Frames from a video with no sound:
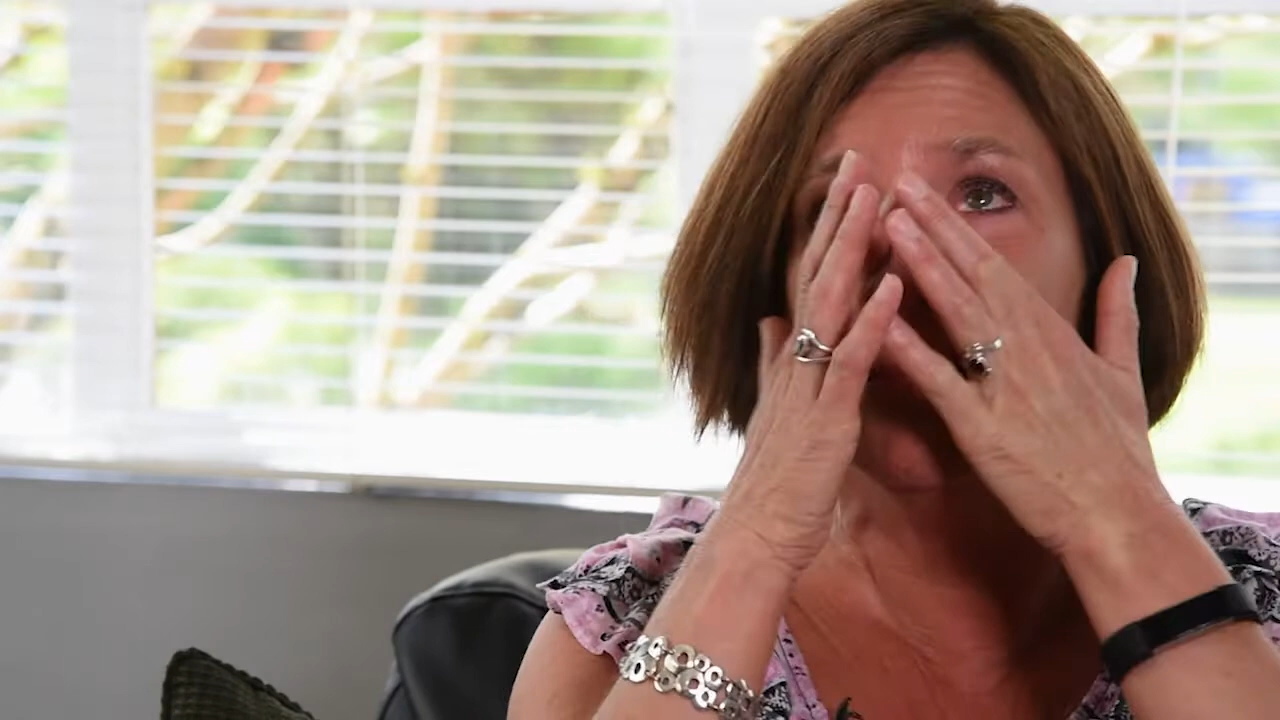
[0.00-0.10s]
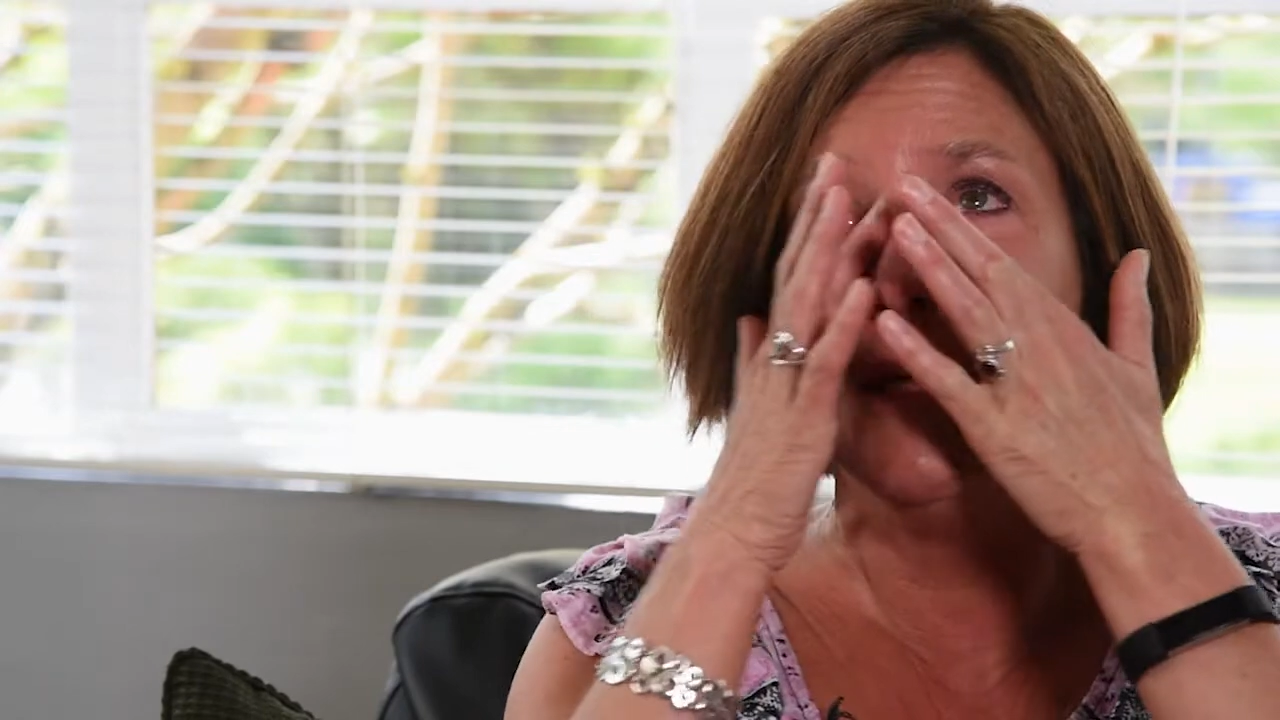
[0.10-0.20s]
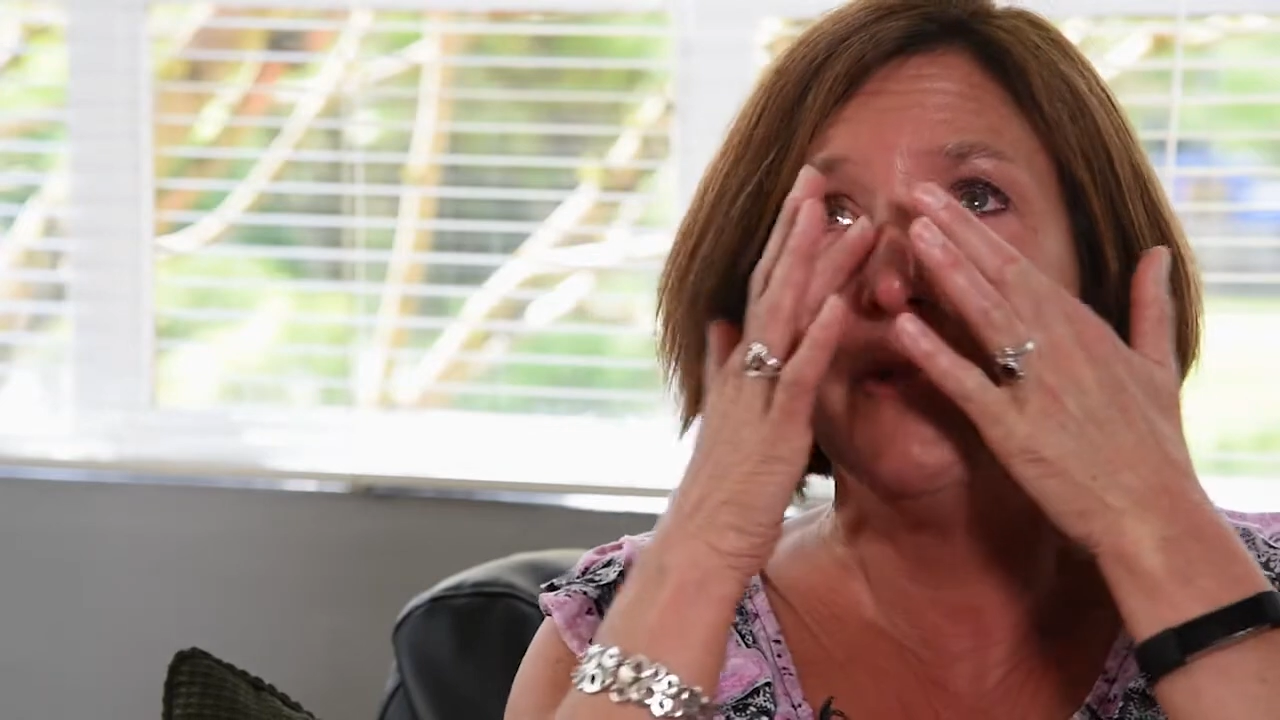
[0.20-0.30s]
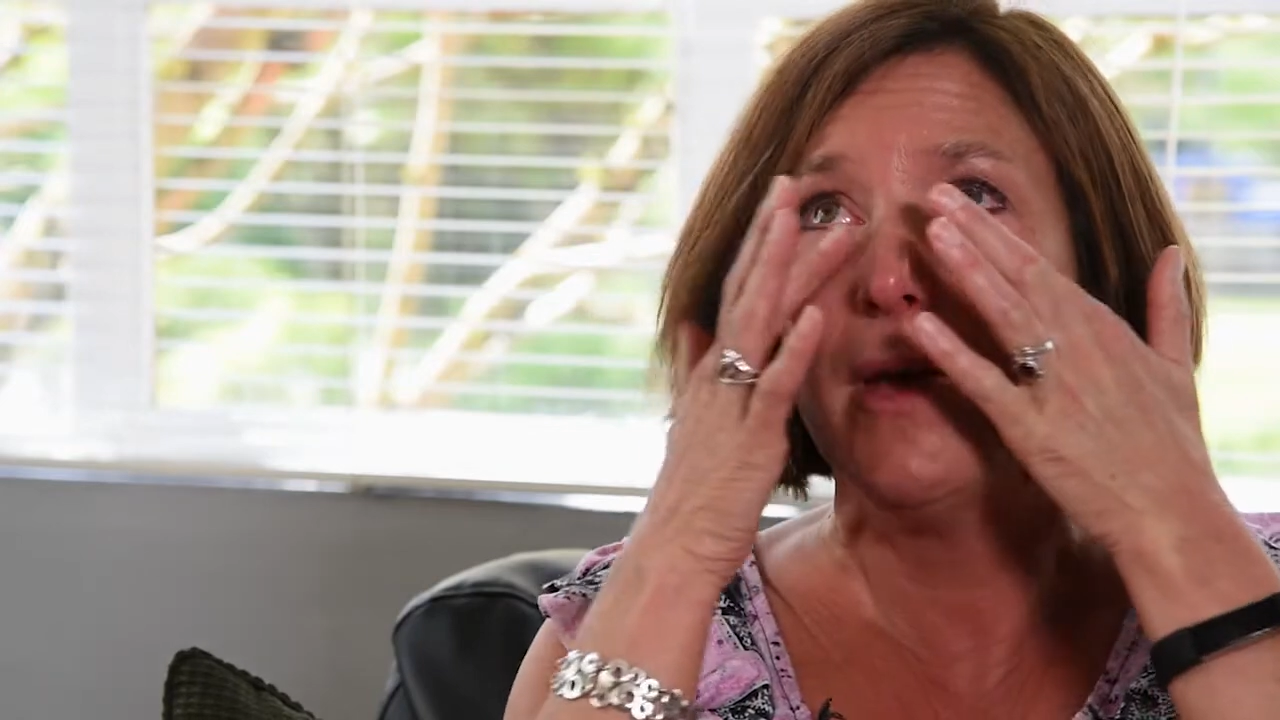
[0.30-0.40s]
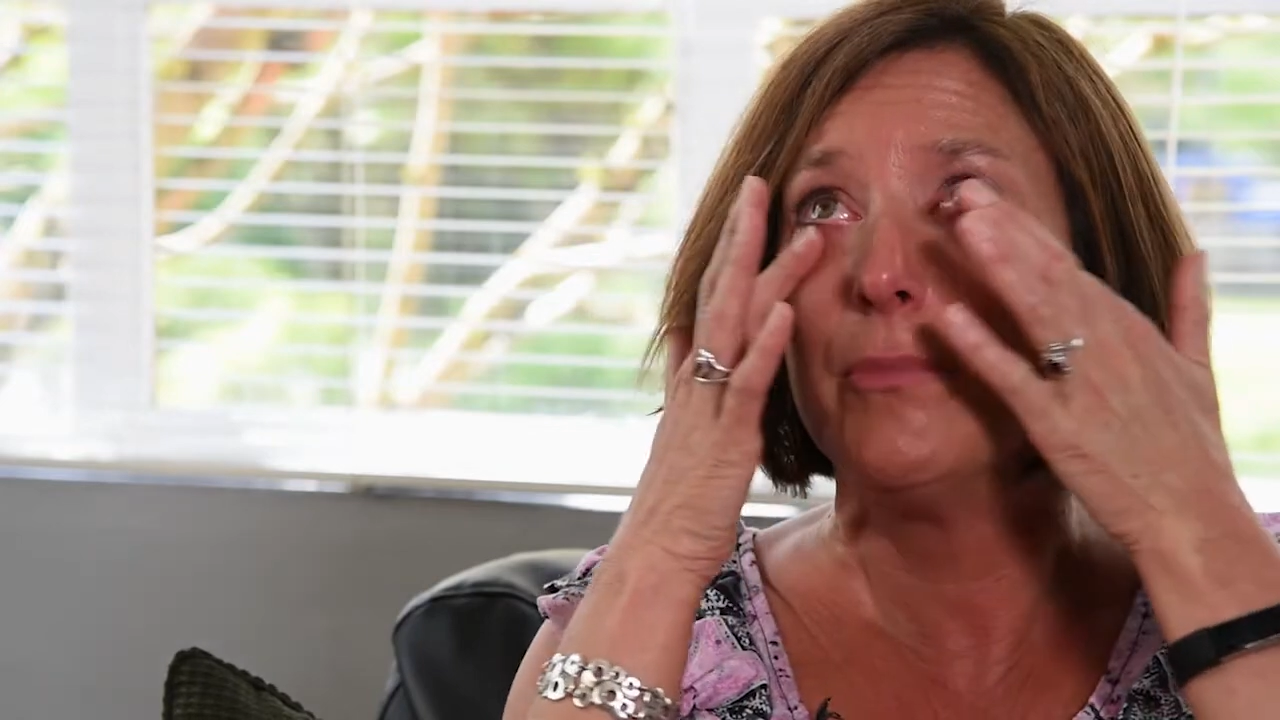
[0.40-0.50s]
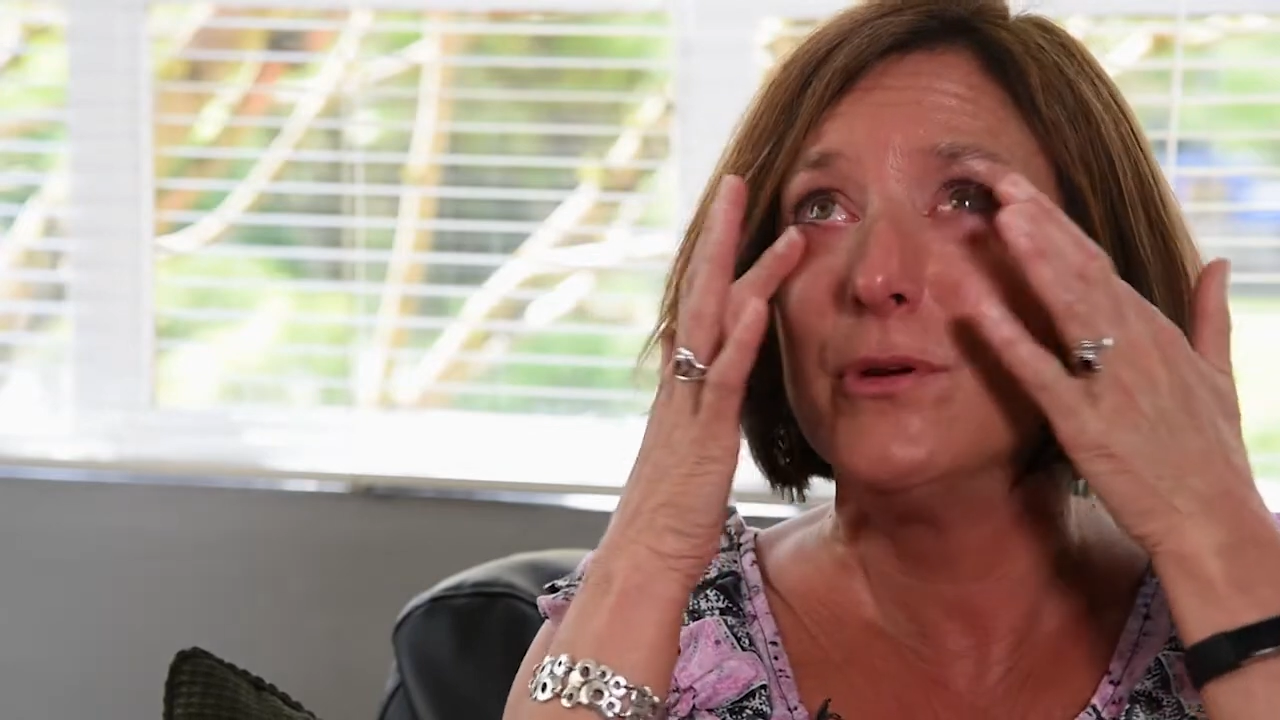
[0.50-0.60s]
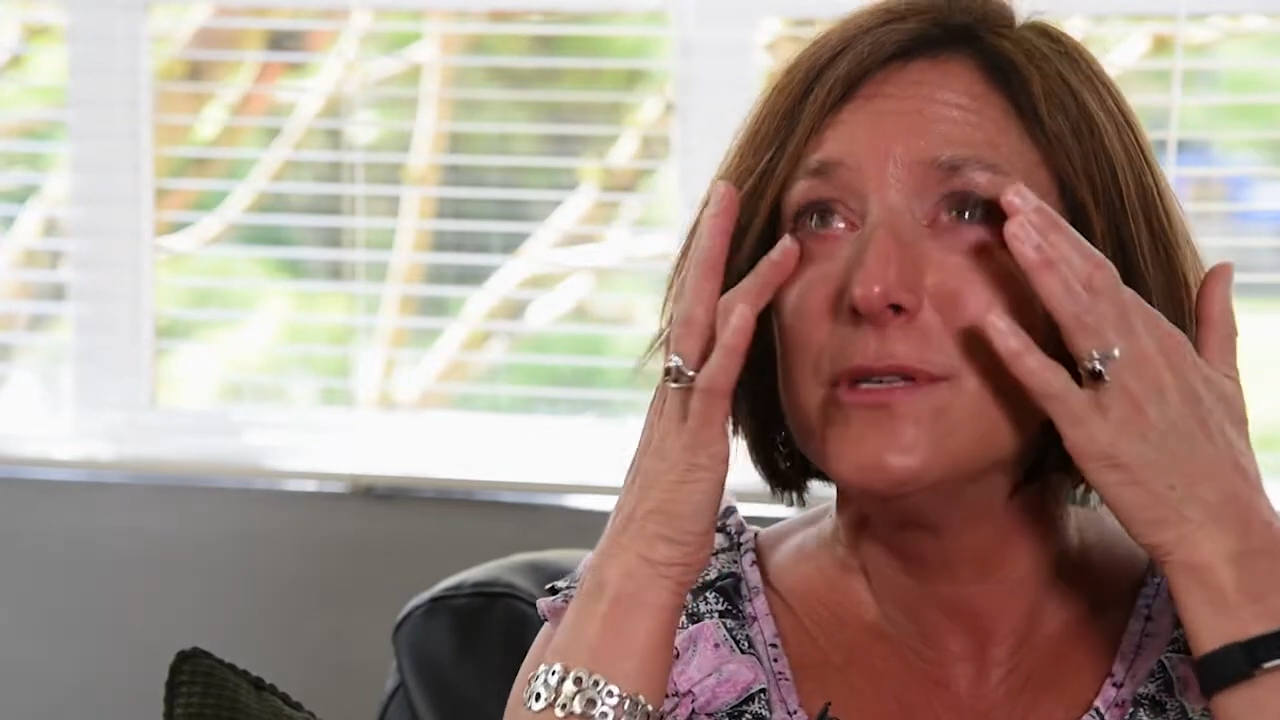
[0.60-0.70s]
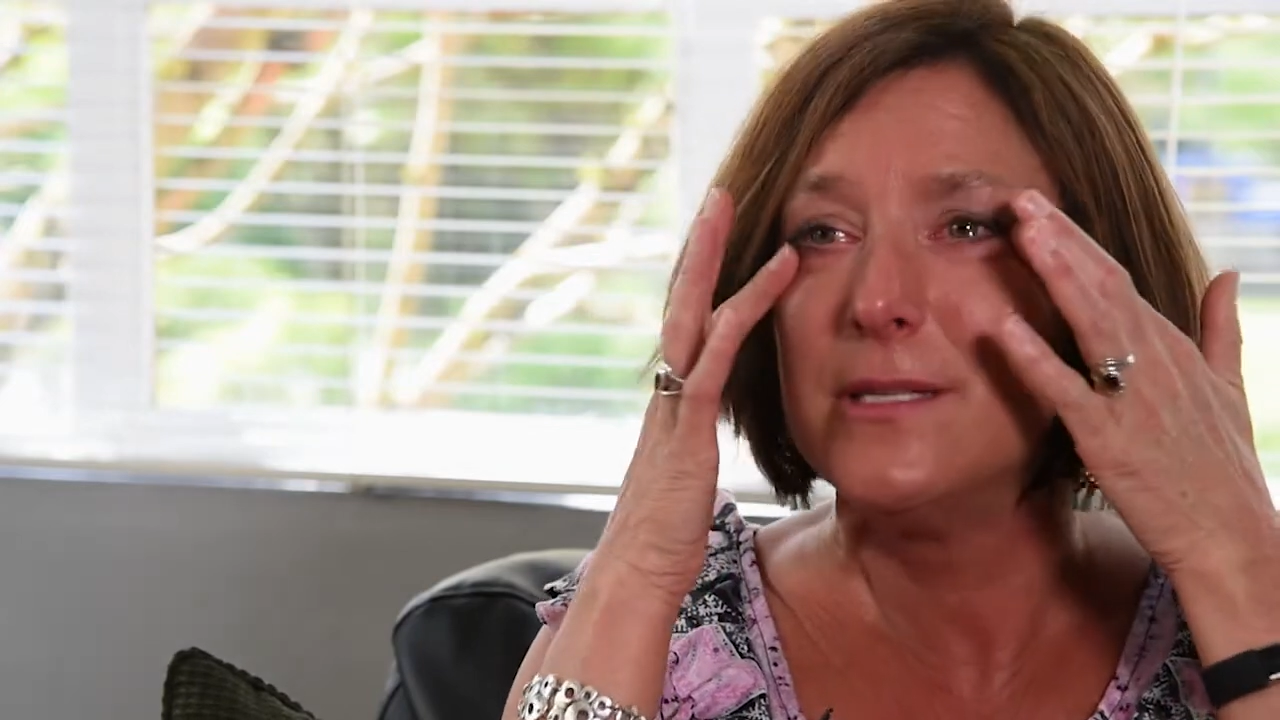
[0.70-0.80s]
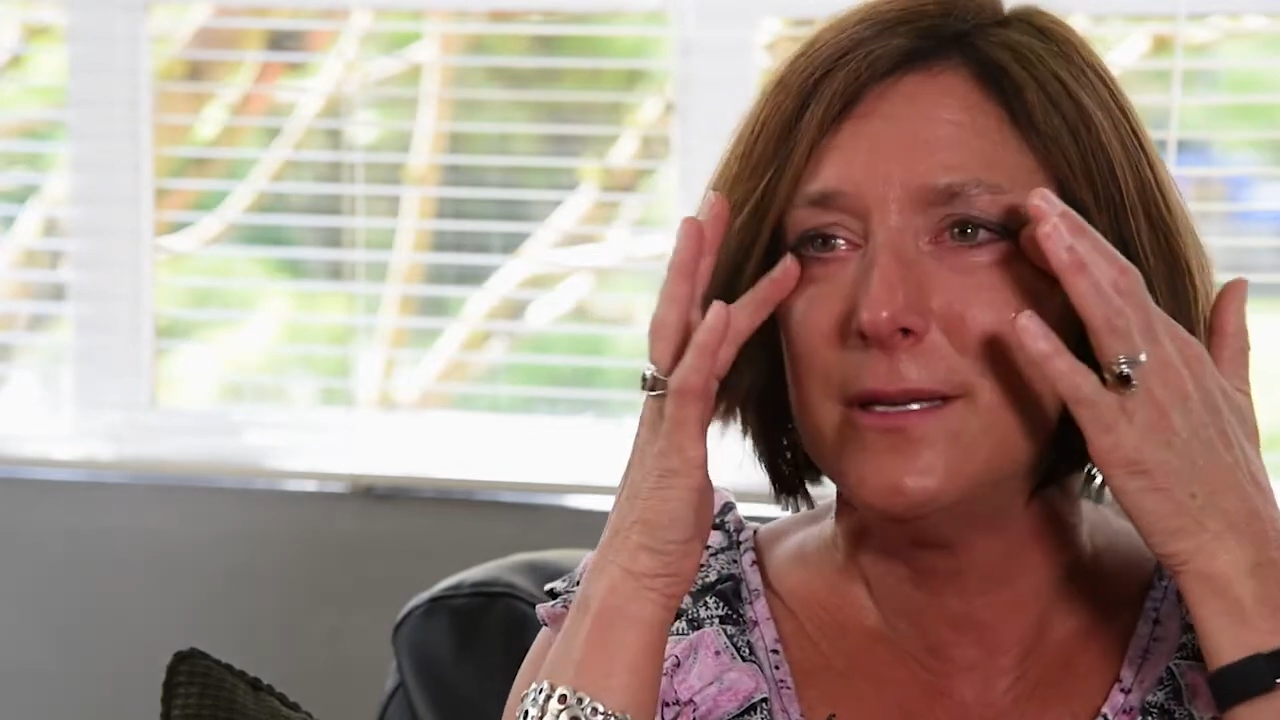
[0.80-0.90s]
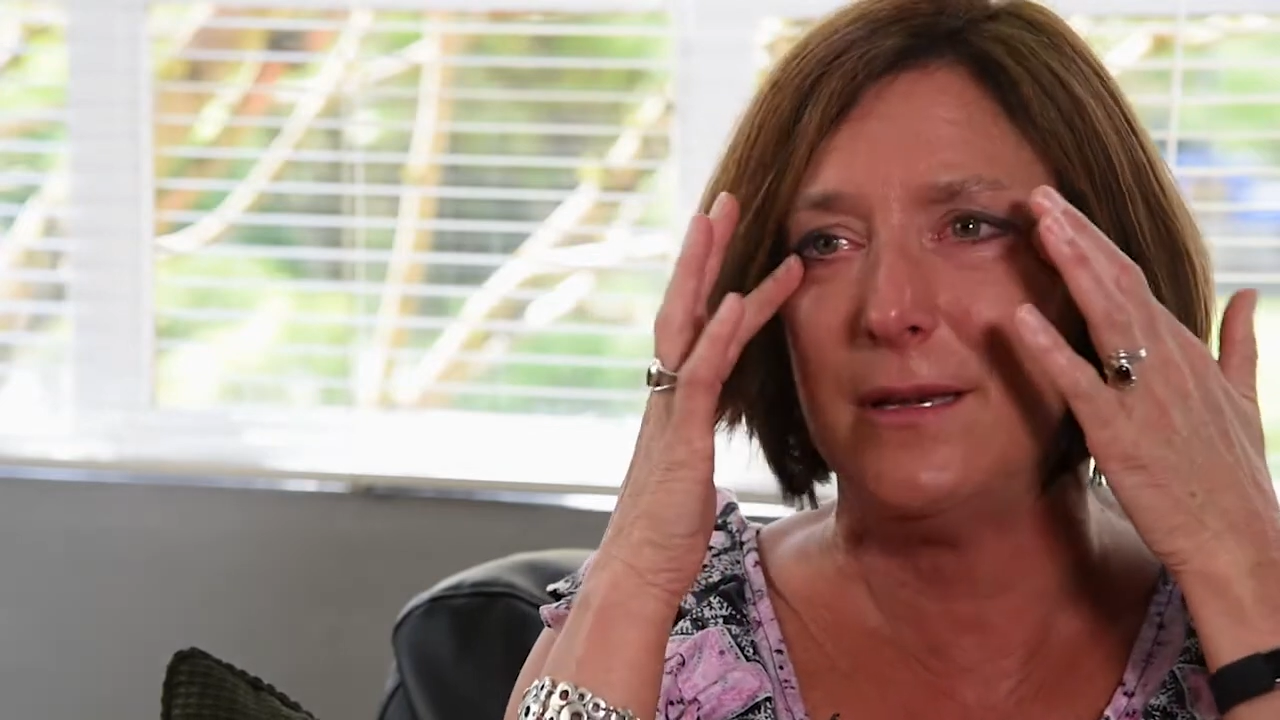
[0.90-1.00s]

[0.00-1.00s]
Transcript: I'm not that person